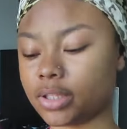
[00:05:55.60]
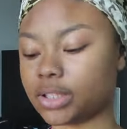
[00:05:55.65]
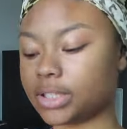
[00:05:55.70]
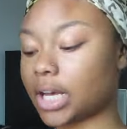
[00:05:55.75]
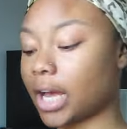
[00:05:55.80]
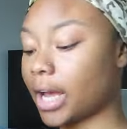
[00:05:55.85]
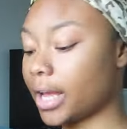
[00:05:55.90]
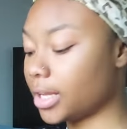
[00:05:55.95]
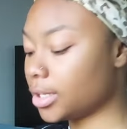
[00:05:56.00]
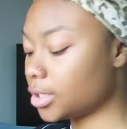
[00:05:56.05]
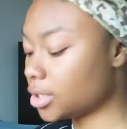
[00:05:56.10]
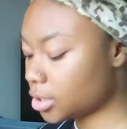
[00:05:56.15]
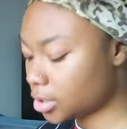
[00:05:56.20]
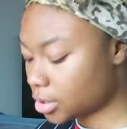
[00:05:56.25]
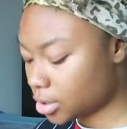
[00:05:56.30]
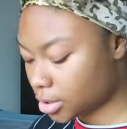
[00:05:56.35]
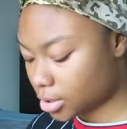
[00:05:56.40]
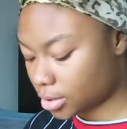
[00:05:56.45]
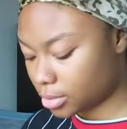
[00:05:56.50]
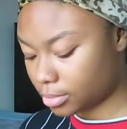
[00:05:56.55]
tights.
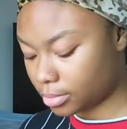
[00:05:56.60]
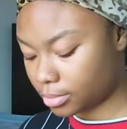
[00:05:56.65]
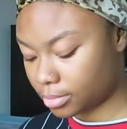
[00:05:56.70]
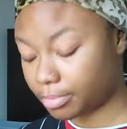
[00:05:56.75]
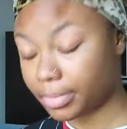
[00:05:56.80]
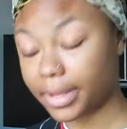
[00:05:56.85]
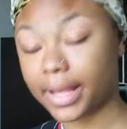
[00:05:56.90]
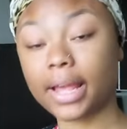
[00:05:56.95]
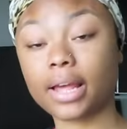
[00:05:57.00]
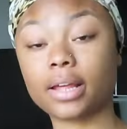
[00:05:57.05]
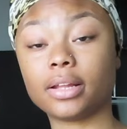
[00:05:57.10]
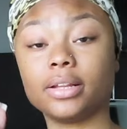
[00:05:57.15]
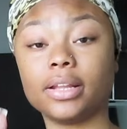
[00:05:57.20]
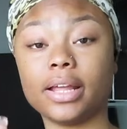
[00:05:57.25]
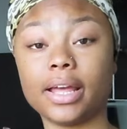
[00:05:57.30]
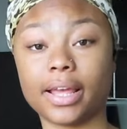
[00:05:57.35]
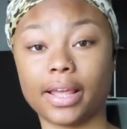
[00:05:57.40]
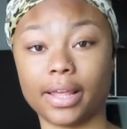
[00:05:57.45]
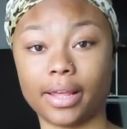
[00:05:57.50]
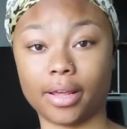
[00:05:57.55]
Pink
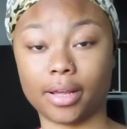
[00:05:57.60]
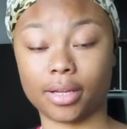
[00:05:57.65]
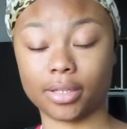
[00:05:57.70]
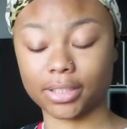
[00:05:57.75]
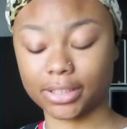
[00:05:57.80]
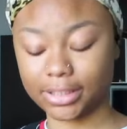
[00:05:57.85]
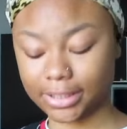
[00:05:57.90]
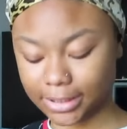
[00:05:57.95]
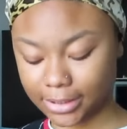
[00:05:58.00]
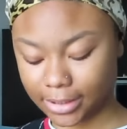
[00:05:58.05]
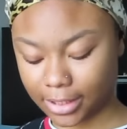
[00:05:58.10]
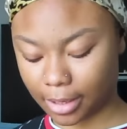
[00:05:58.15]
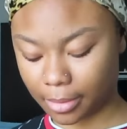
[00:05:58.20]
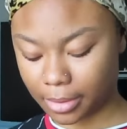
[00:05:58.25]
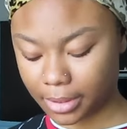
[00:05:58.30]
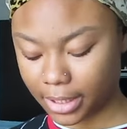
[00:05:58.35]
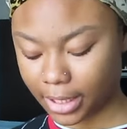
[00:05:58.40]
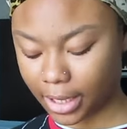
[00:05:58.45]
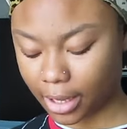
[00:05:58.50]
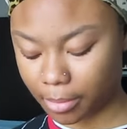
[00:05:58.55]
leggings. I
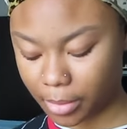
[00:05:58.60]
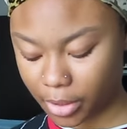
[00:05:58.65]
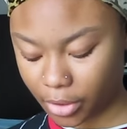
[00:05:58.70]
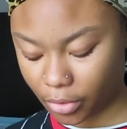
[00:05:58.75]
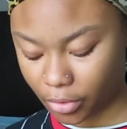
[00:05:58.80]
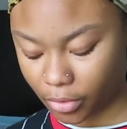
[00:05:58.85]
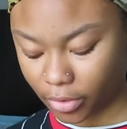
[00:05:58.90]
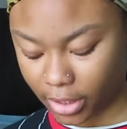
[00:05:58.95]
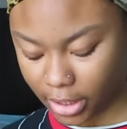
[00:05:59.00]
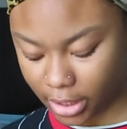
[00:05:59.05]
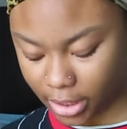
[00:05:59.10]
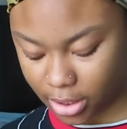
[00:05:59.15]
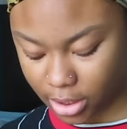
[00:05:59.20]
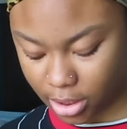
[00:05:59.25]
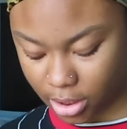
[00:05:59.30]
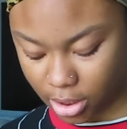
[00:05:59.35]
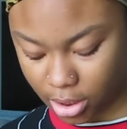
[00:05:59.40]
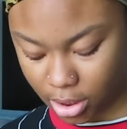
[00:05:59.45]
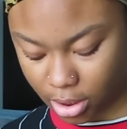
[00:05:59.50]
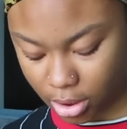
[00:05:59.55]
don't think I'm gonna do
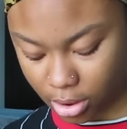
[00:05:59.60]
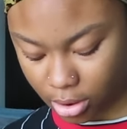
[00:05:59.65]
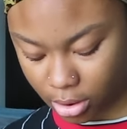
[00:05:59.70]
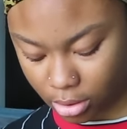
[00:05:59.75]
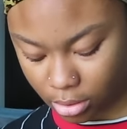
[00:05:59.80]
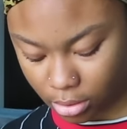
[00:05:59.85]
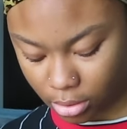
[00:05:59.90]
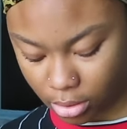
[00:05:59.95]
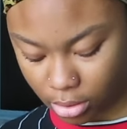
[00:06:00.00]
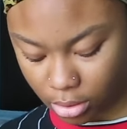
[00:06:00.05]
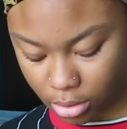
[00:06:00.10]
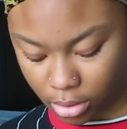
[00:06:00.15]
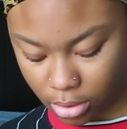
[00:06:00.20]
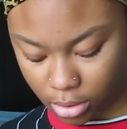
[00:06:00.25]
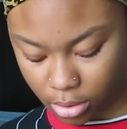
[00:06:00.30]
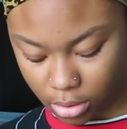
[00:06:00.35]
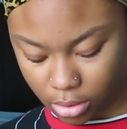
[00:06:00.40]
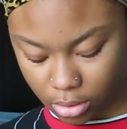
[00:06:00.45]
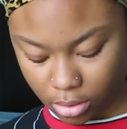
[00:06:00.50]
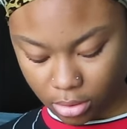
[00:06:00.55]
these.
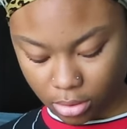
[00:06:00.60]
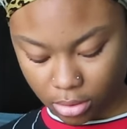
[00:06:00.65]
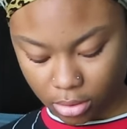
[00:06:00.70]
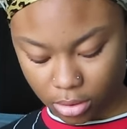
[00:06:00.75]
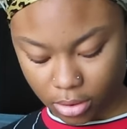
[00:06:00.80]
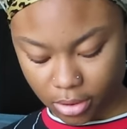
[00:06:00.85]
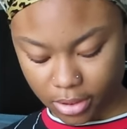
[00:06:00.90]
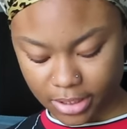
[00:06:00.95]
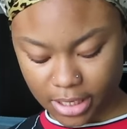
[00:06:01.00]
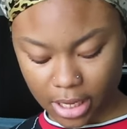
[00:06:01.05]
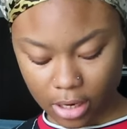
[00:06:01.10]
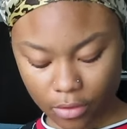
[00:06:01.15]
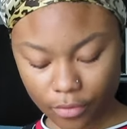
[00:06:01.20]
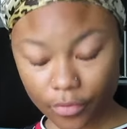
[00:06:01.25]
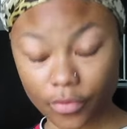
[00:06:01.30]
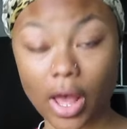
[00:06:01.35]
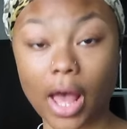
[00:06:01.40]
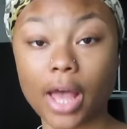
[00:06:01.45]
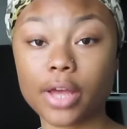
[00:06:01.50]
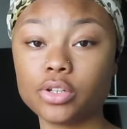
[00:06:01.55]
Cause
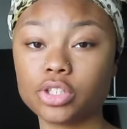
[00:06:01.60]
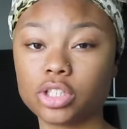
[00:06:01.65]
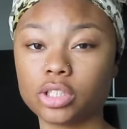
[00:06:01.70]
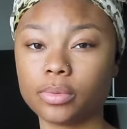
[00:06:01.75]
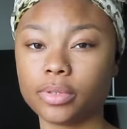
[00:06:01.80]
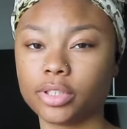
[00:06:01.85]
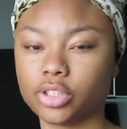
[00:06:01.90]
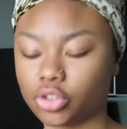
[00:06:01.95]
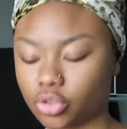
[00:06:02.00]
I usually wear